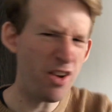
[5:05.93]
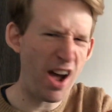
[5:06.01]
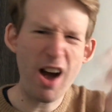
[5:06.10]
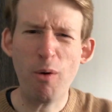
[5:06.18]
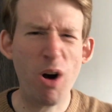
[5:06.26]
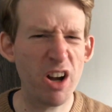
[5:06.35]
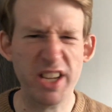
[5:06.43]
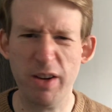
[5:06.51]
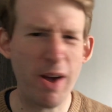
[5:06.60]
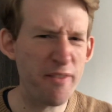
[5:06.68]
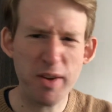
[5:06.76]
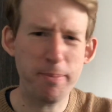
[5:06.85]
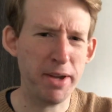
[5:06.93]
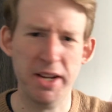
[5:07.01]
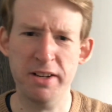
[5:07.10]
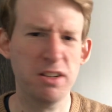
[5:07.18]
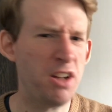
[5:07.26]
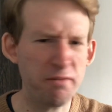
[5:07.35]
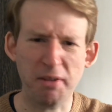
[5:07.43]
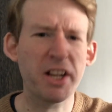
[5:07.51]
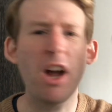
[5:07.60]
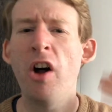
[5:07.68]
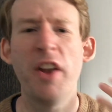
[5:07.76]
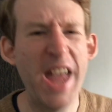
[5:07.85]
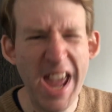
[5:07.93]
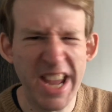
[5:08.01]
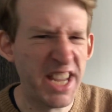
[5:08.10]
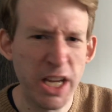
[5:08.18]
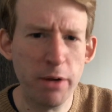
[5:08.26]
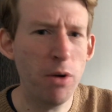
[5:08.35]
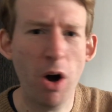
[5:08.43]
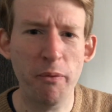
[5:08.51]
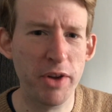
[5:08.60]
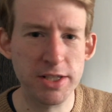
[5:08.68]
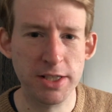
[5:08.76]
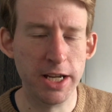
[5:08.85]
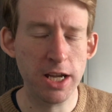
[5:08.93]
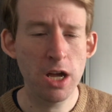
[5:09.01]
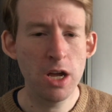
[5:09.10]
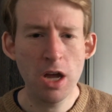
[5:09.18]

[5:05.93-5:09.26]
How are you? How have you been? I, I can't hear you, obviously.